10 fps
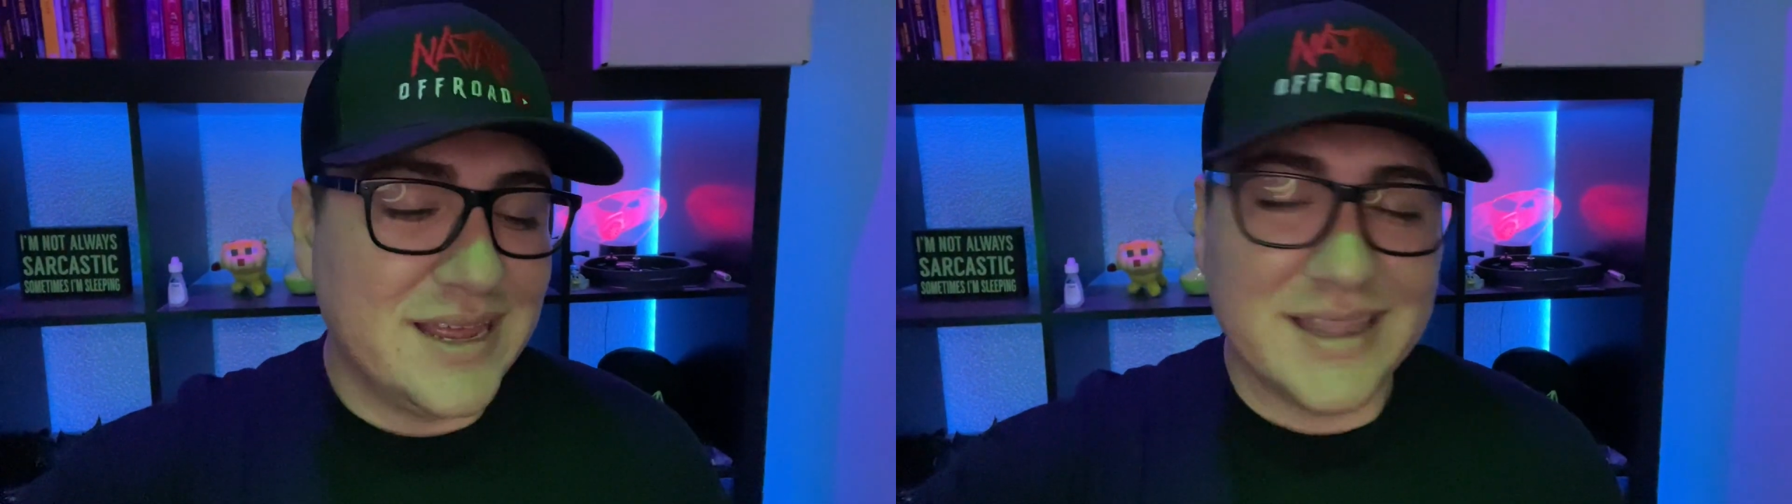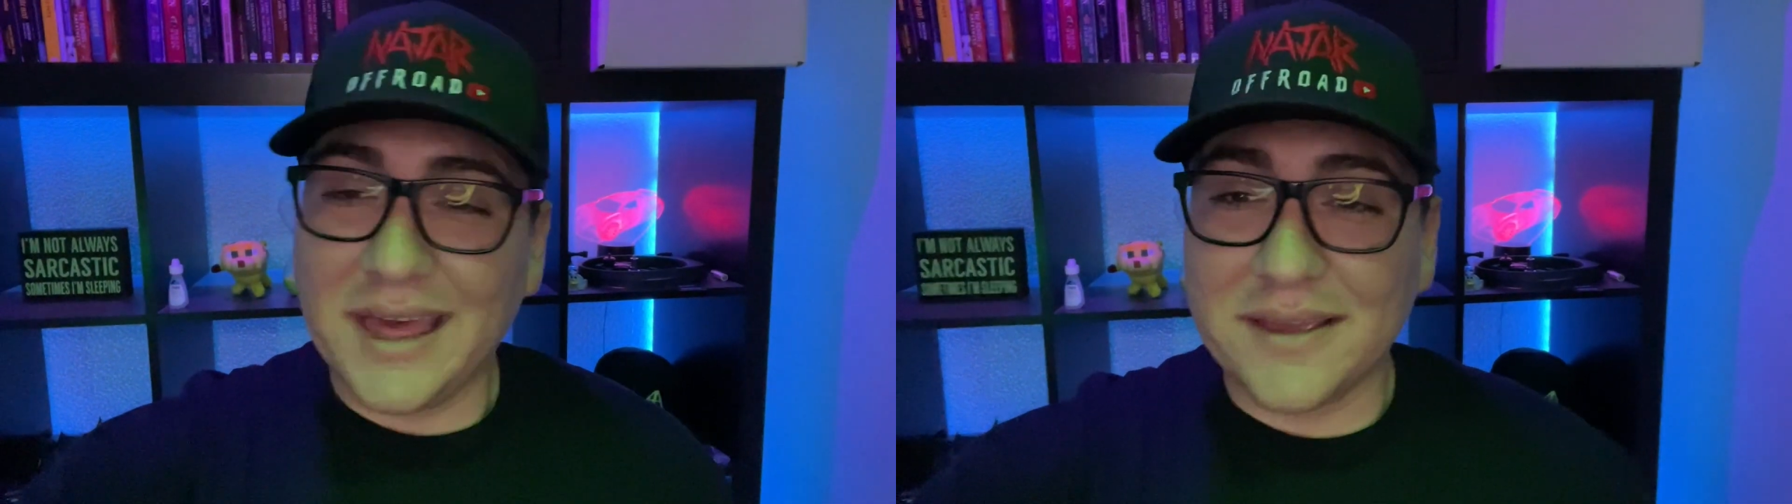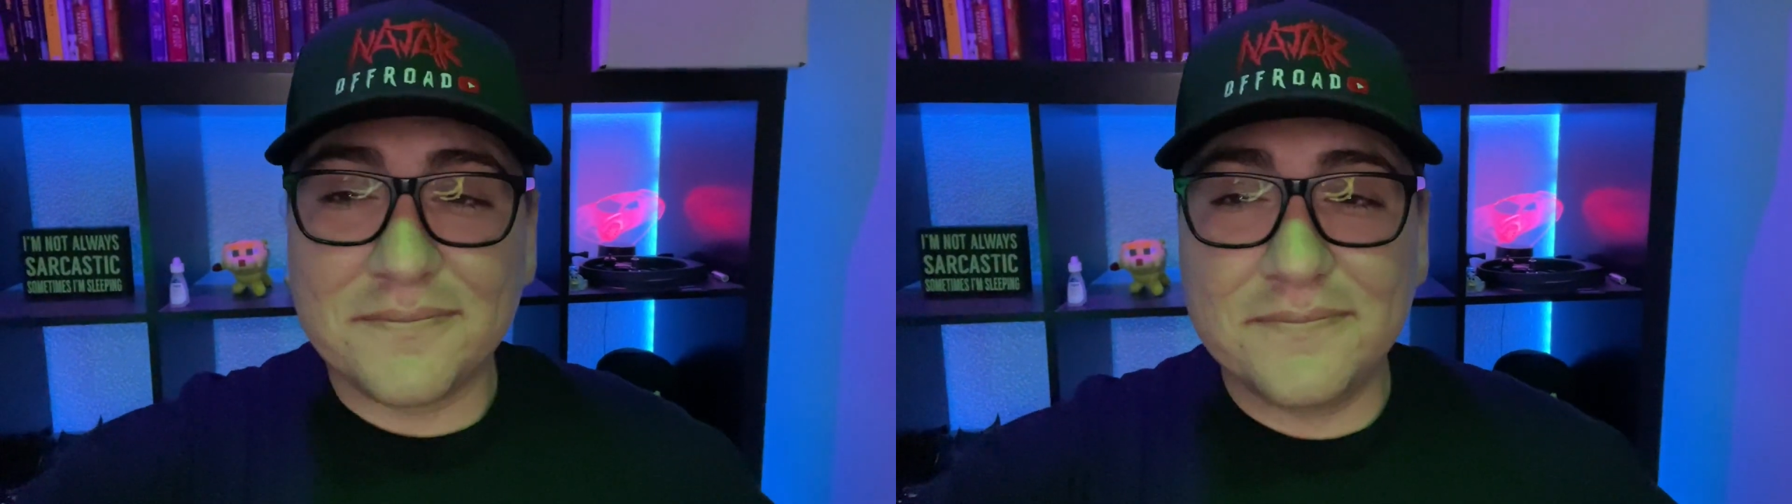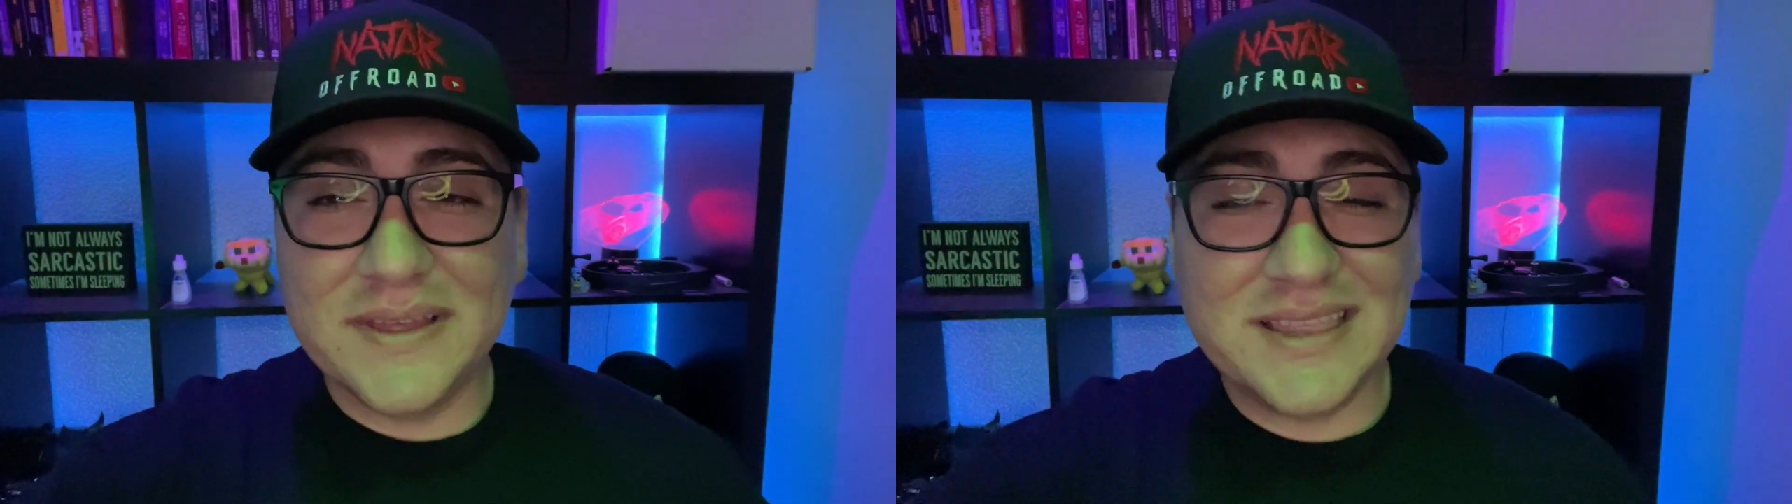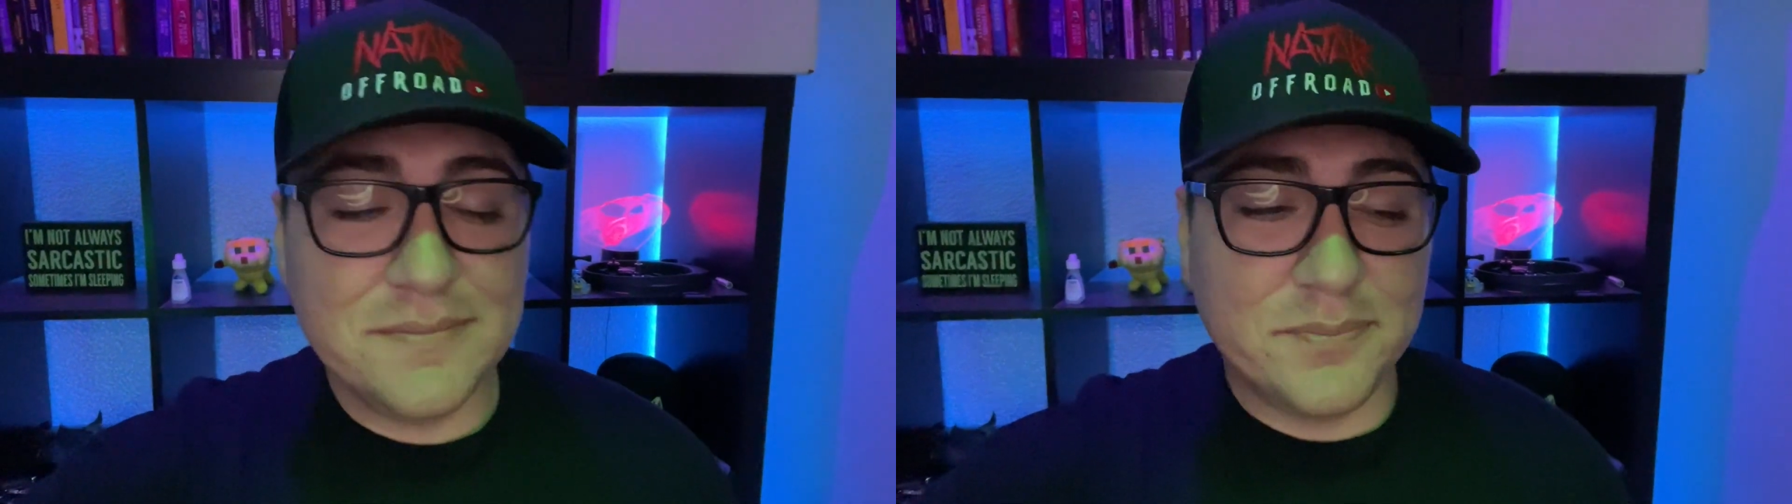like
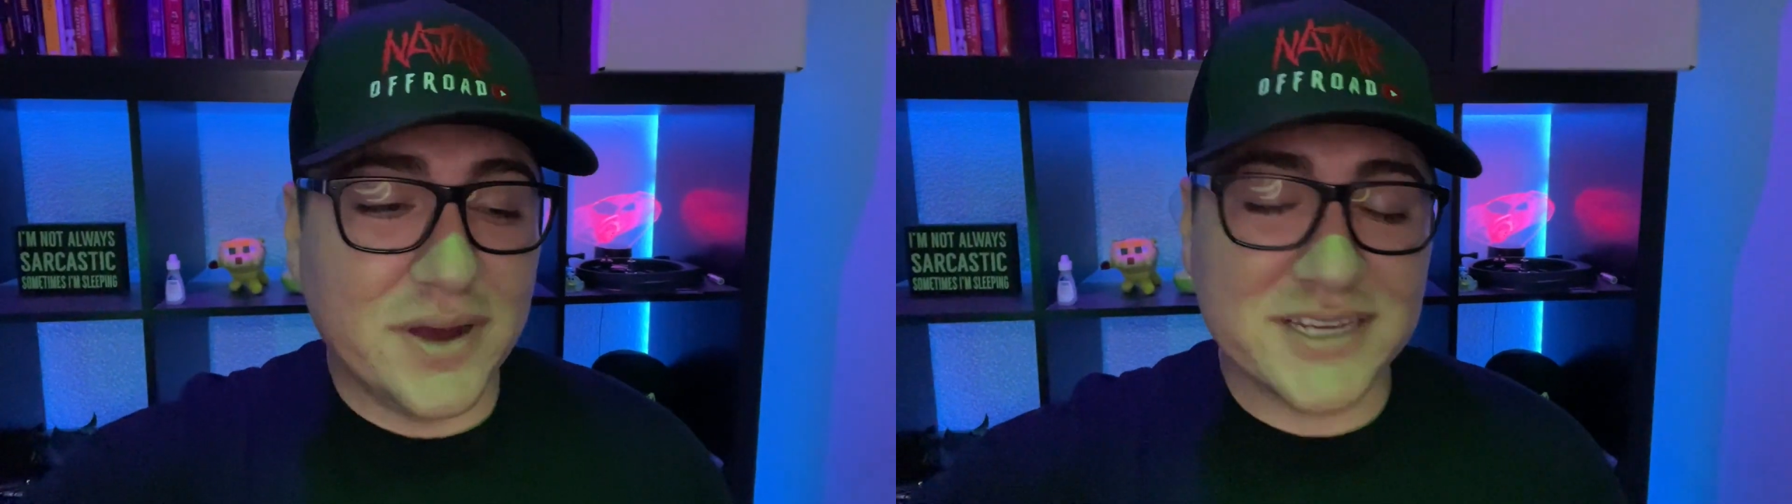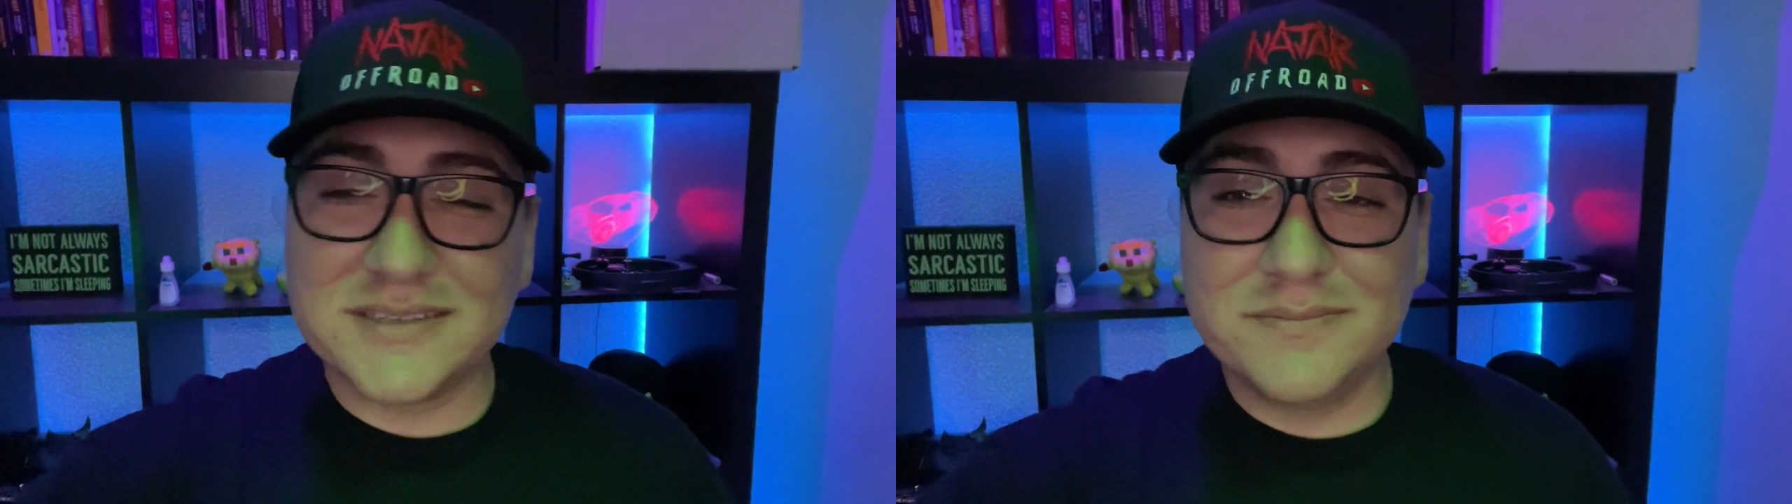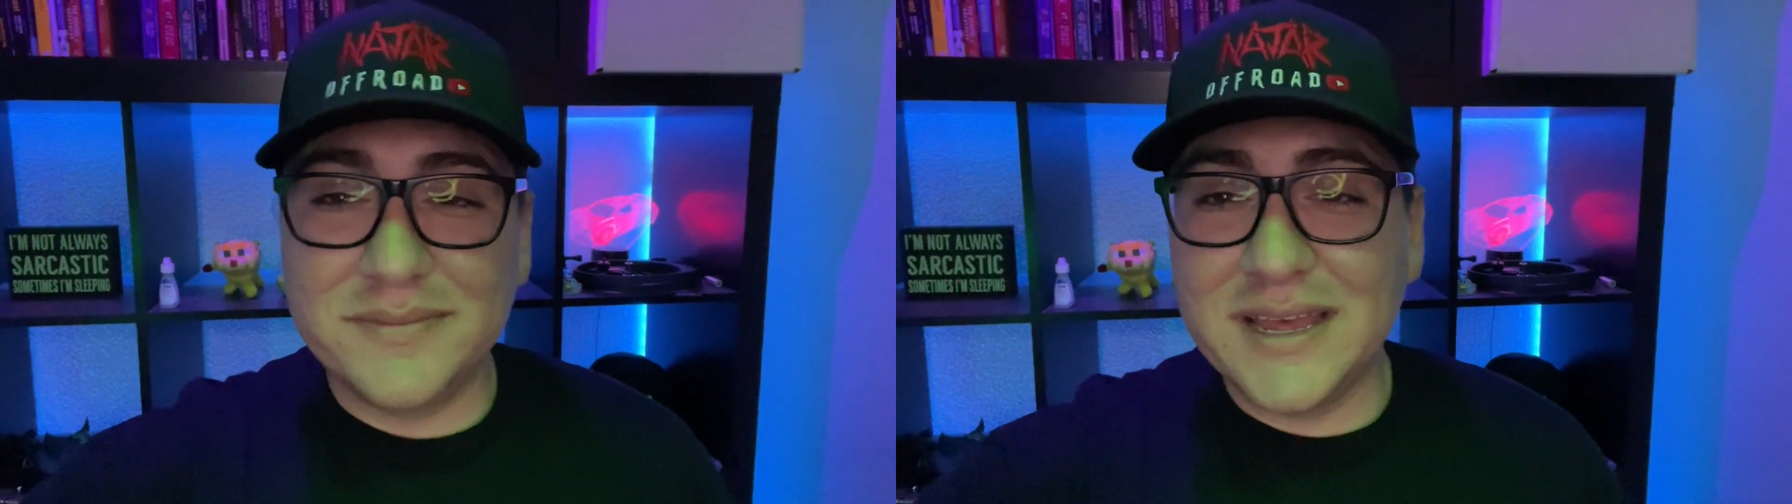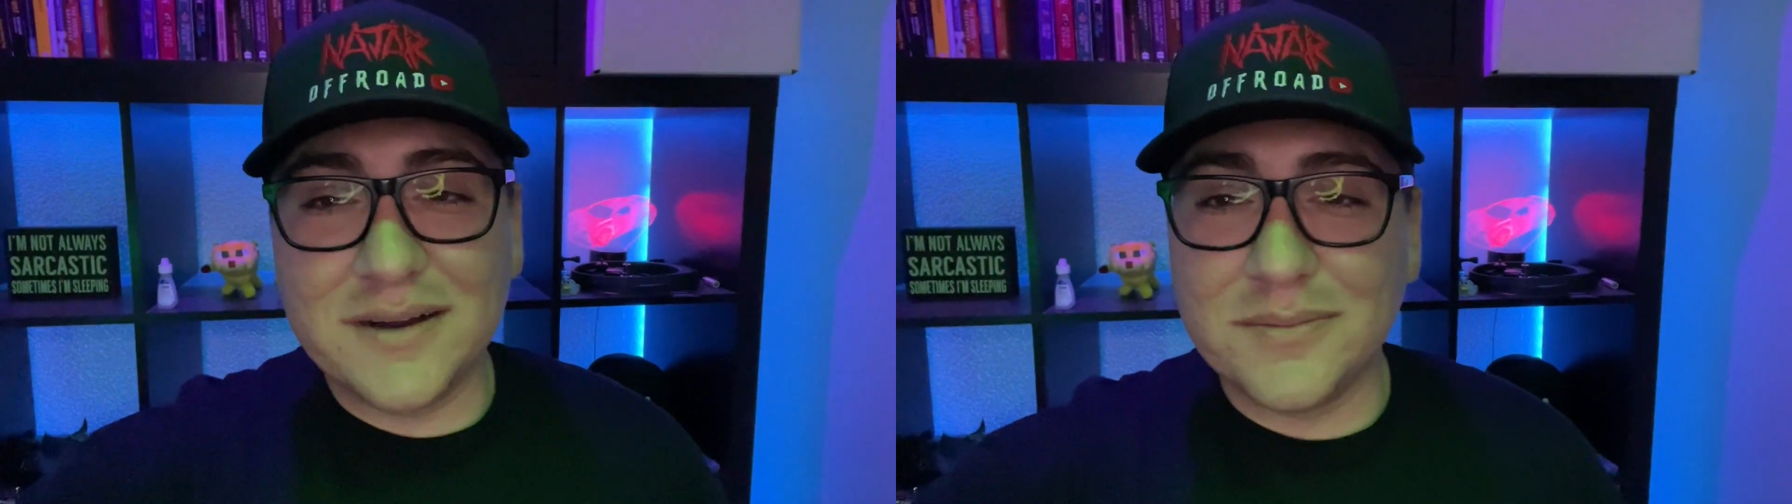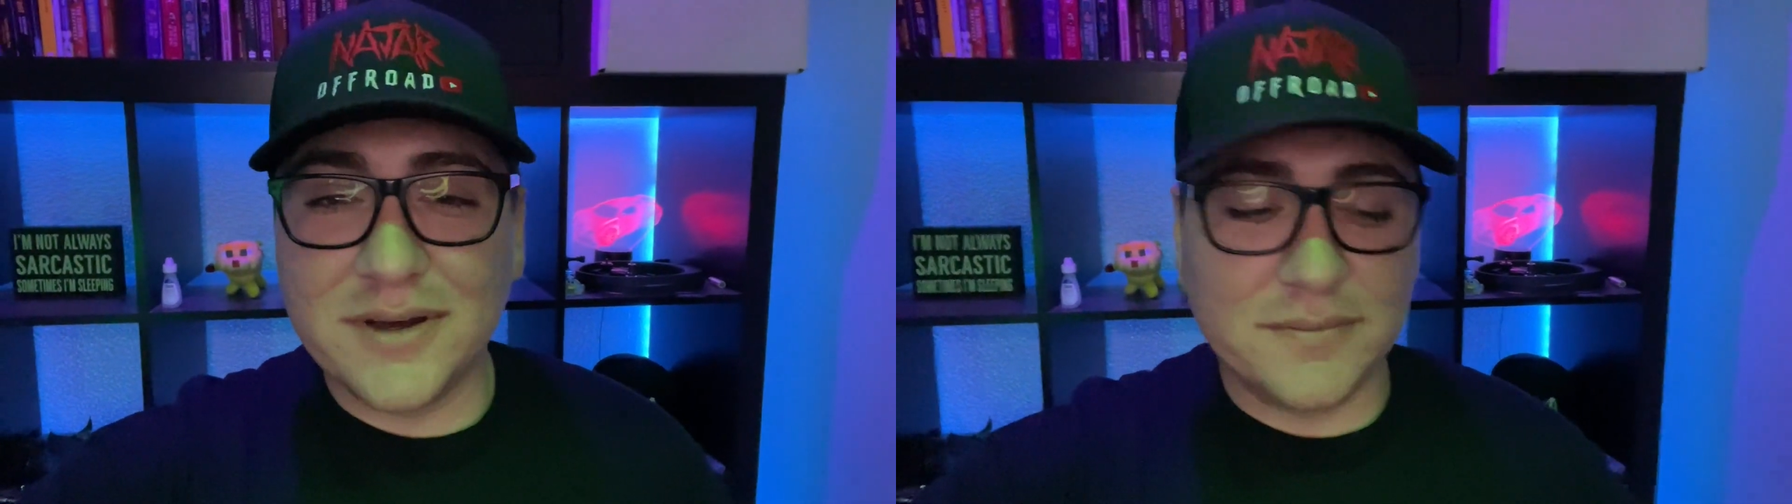50 bucks
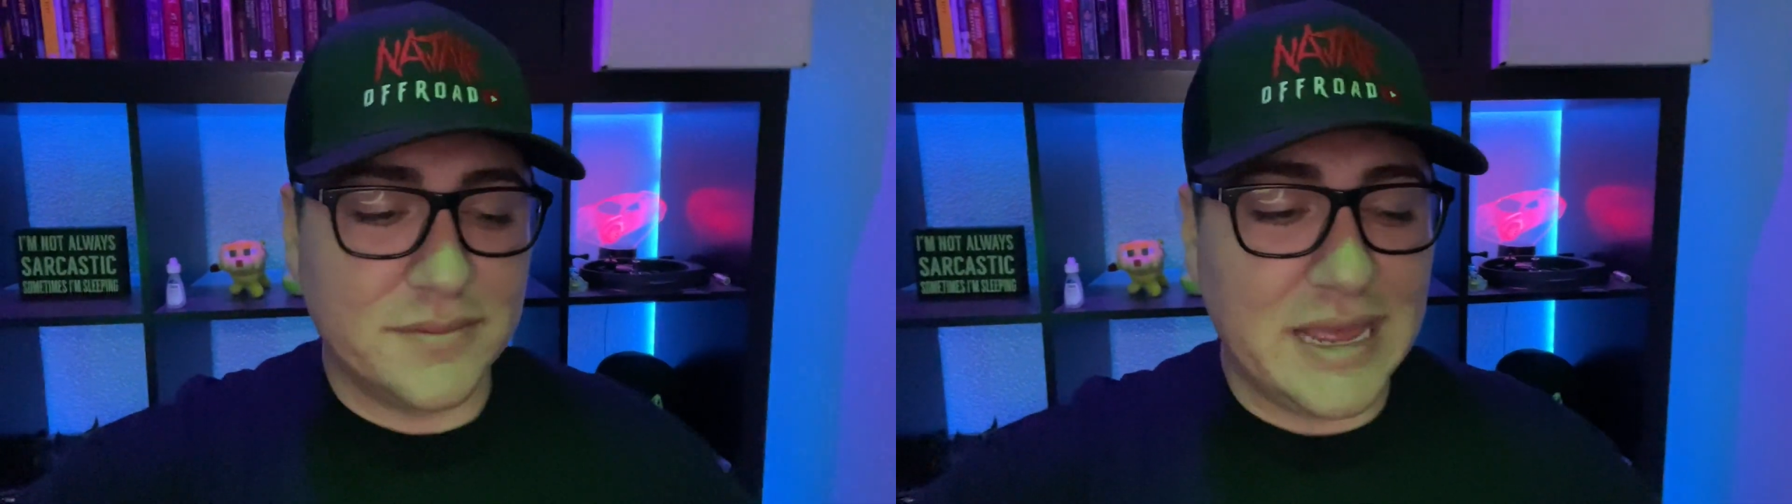minimum